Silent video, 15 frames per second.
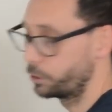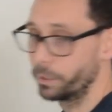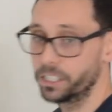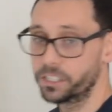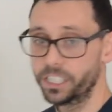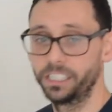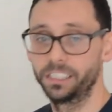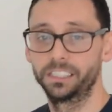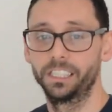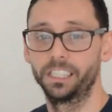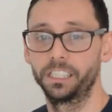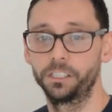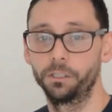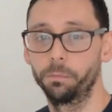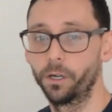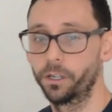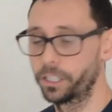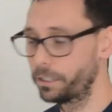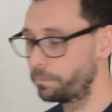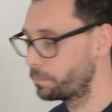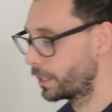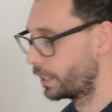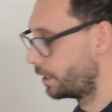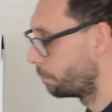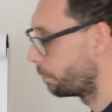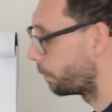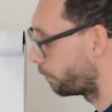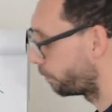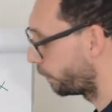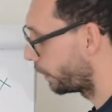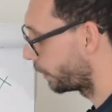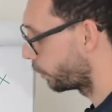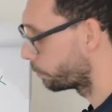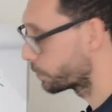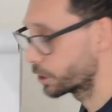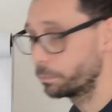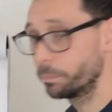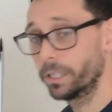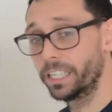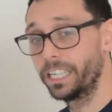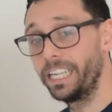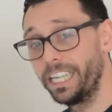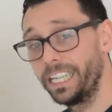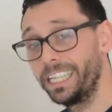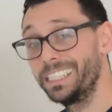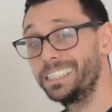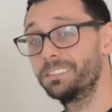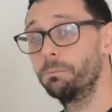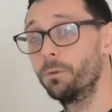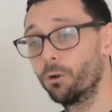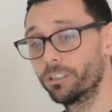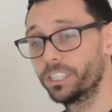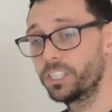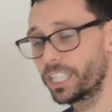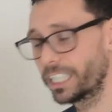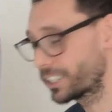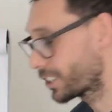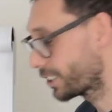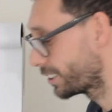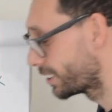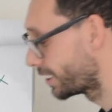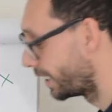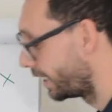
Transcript: much insulin in your body. My preferred option, but it is more injections,